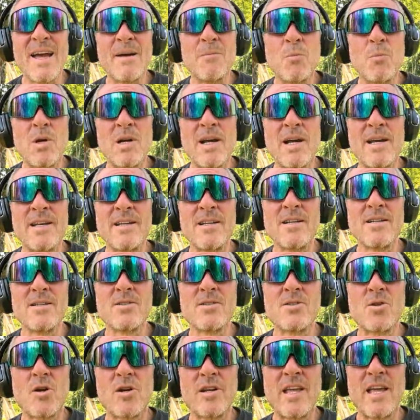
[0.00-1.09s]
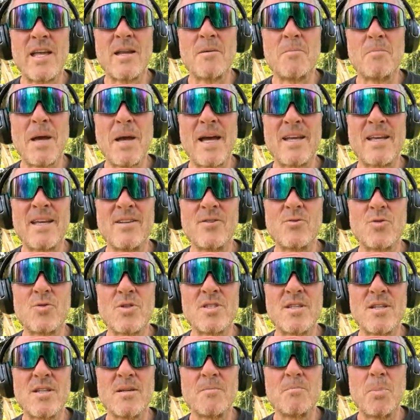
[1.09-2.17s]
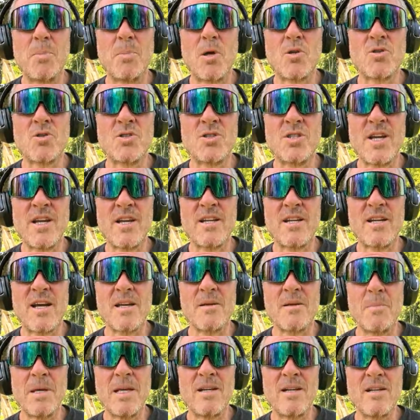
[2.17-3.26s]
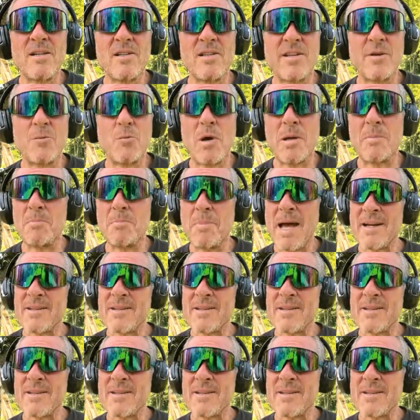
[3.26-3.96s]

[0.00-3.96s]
And when I started getting back interested in Pulse Chain, I immediately went